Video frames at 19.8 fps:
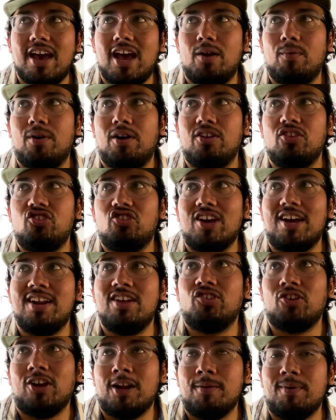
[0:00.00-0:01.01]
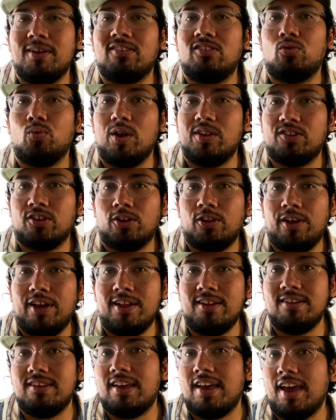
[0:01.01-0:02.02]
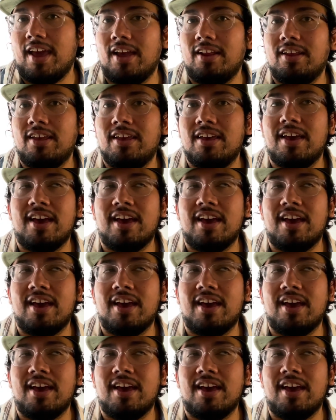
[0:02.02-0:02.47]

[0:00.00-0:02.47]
And while Jen is trying to be Switzerland, Katie